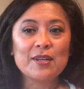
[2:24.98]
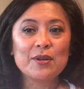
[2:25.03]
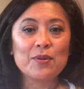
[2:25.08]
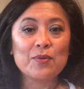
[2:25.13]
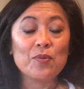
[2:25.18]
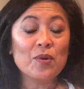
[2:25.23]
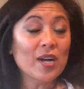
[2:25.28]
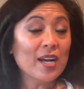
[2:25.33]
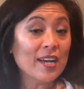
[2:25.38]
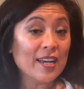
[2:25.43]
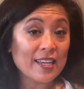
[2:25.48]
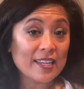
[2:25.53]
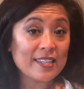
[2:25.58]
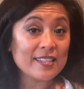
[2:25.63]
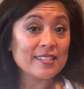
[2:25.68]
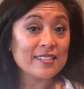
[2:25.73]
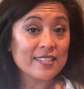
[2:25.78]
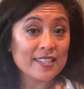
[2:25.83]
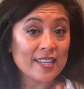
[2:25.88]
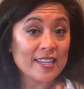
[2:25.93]

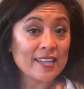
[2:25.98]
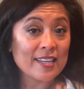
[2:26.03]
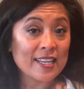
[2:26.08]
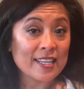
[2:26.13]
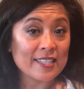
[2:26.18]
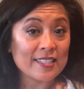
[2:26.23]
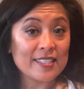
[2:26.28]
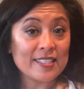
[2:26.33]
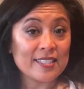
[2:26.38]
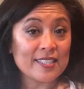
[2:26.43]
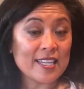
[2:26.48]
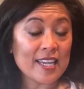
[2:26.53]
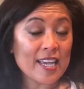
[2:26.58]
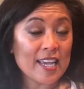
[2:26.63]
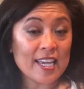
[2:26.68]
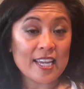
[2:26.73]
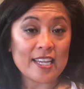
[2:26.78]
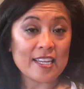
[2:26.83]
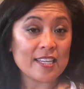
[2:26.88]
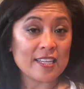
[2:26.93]
was and I
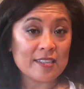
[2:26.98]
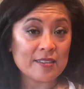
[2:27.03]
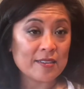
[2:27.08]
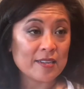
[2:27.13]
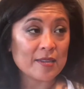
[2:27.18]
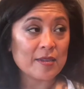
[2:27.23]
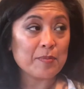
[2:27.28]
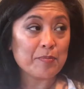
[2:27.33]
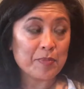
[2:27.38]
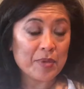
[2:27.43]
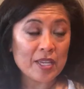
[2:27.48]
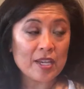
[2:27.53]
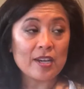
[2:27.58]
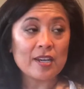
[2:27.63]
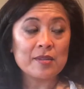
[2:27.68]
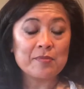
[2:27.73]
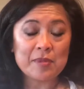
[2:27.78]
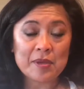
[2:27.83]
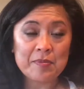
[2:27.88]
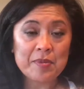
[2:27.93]
stayed, and
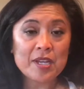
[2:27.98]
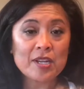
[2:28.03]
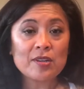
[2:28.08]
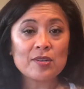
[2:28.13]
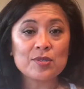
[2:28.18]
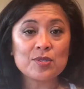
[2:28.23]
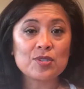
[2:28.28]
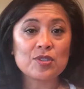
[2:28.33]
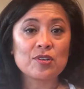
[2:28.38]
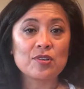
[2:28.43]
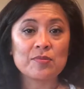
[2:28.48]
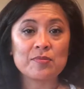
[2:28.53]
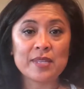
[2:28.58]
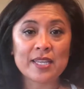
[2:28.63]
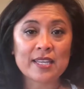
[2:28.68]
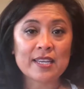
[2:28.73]
beyond my parents' home,